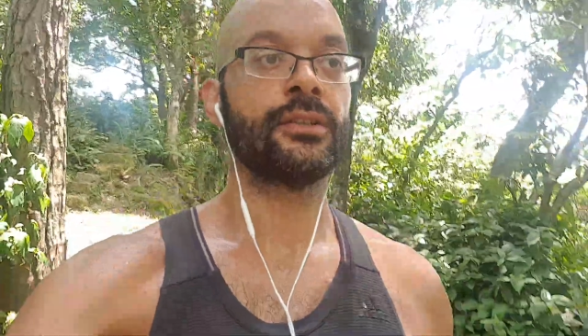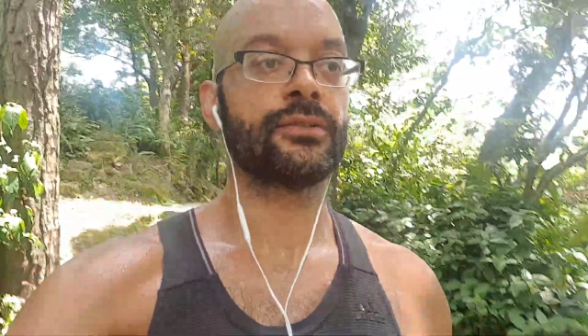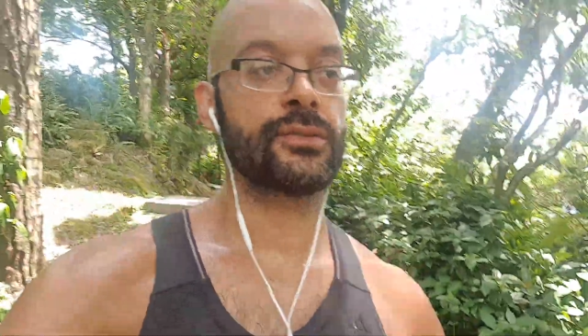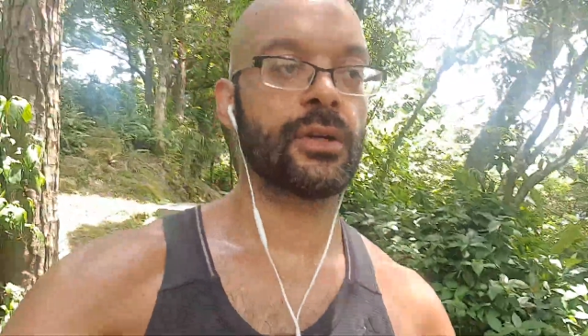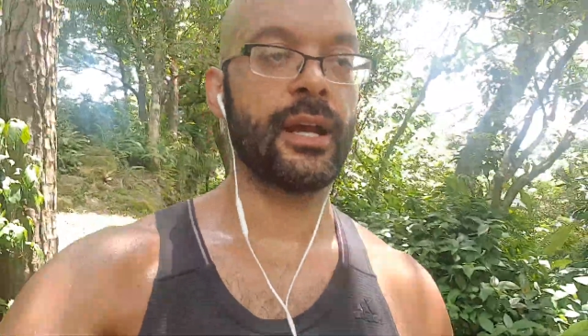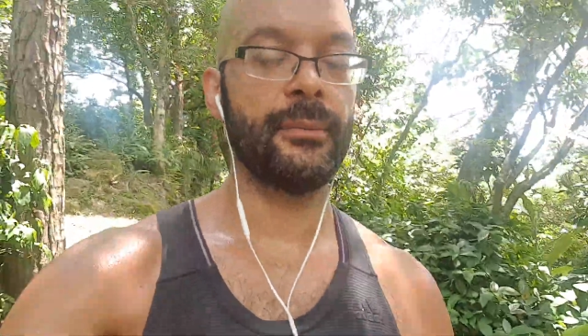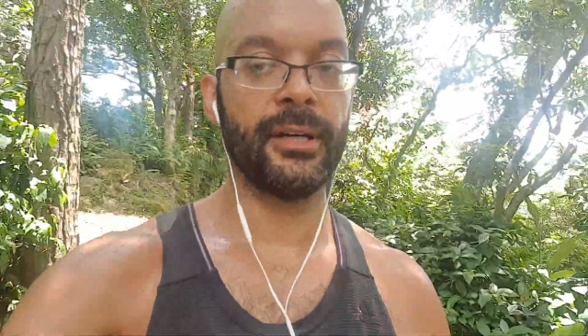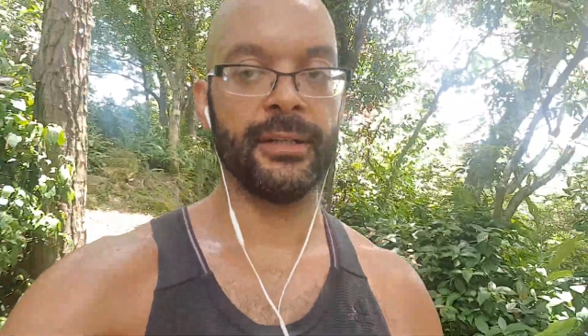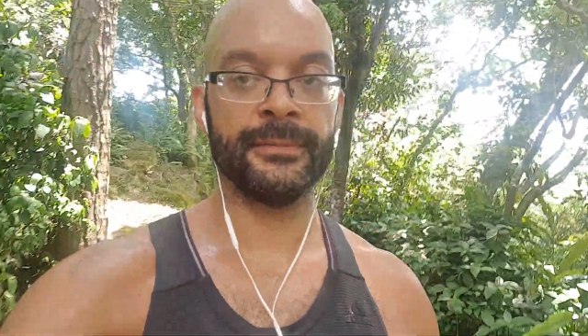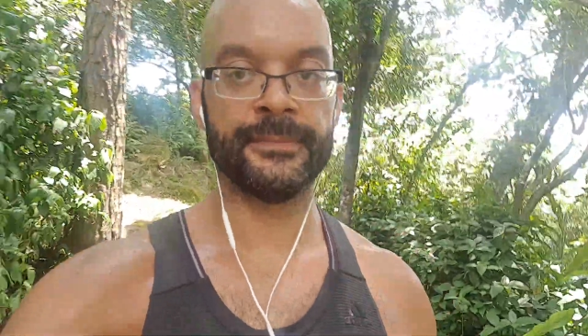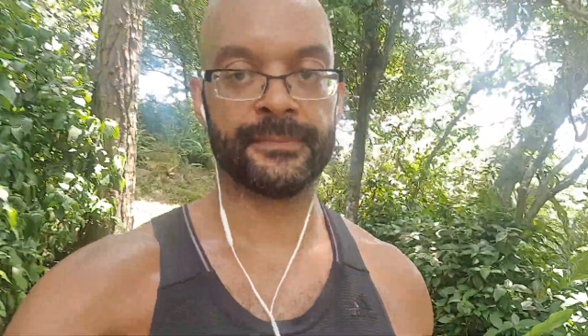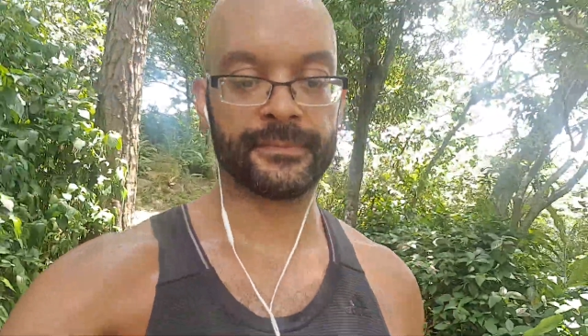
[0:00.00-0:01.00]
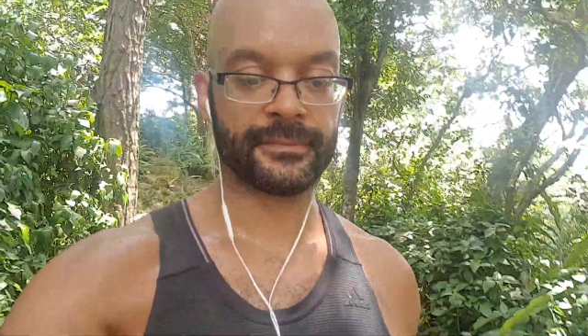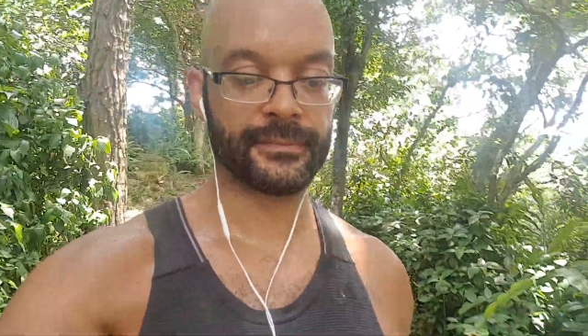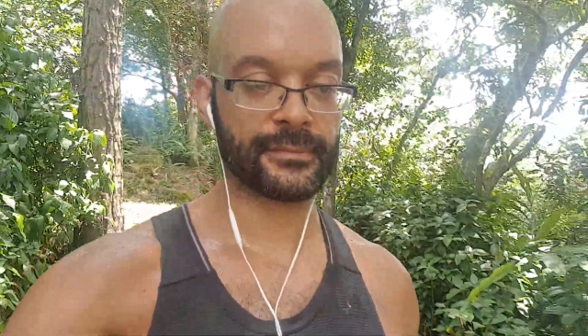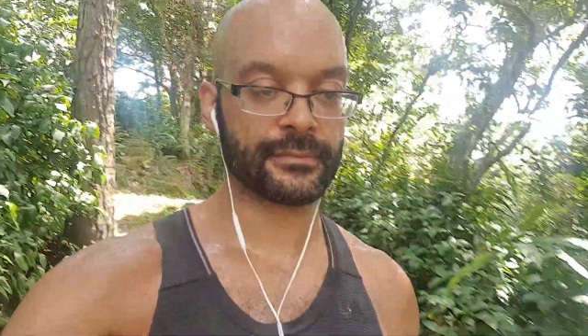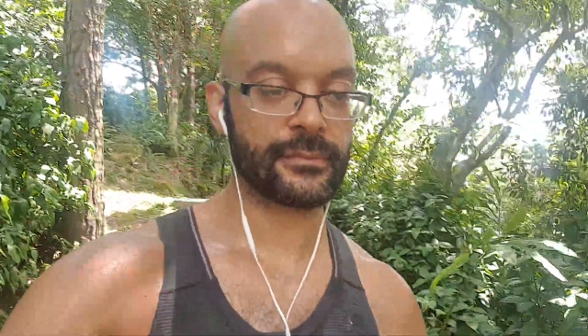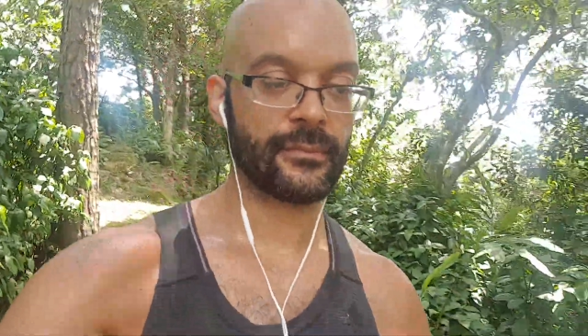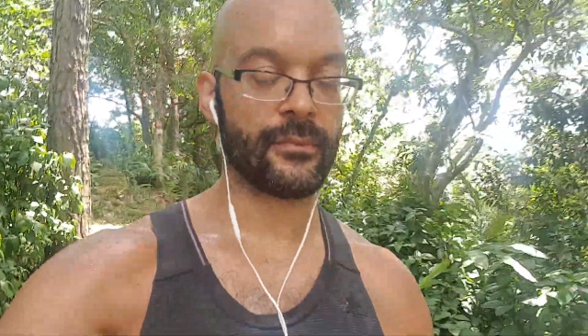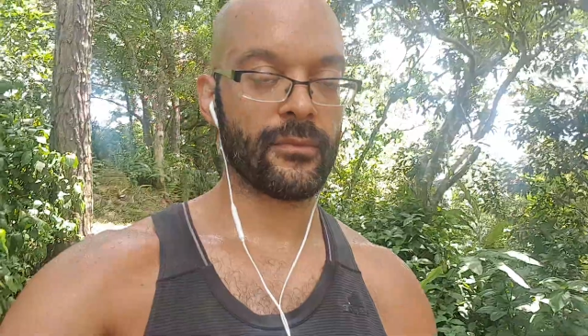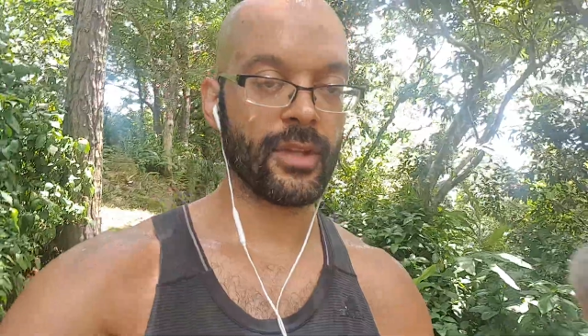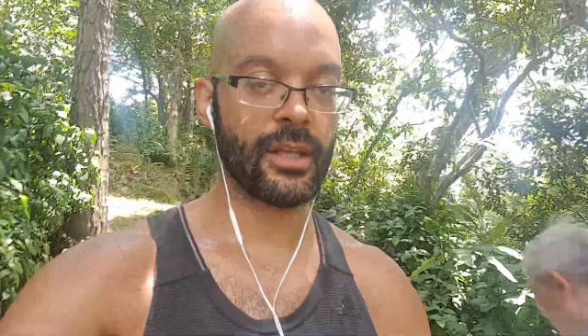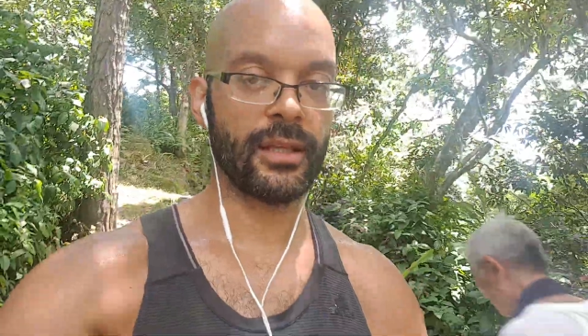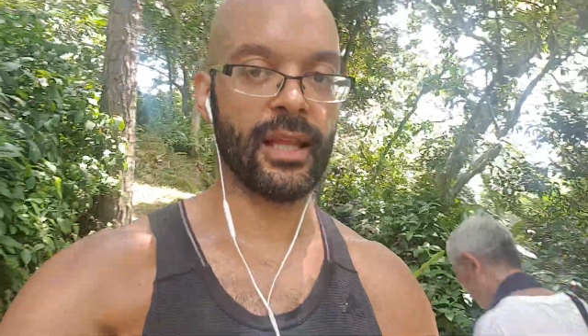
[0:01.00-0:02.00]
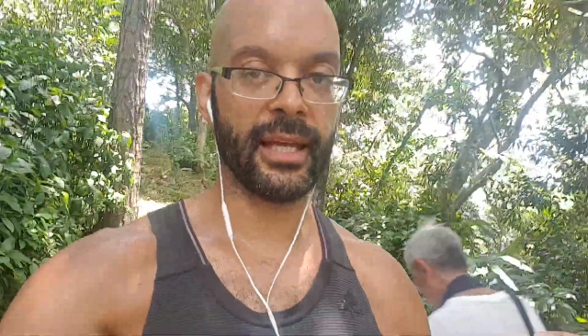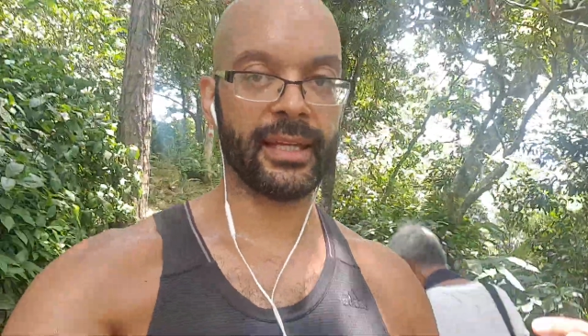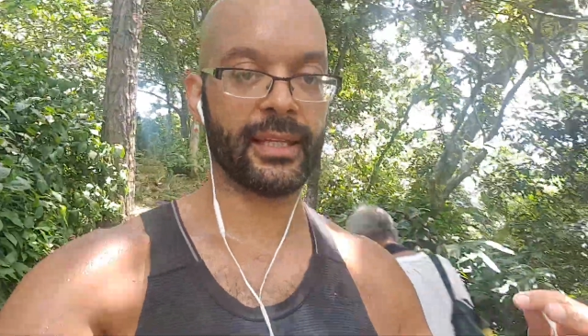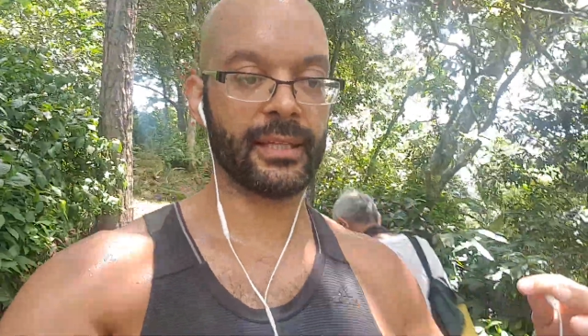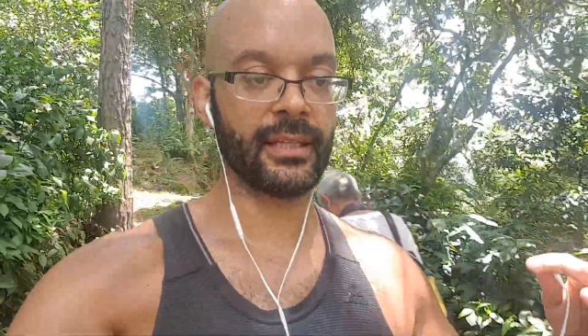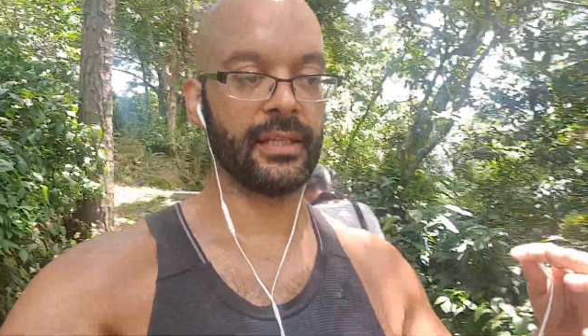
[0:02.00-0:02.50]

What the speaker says: trauma, like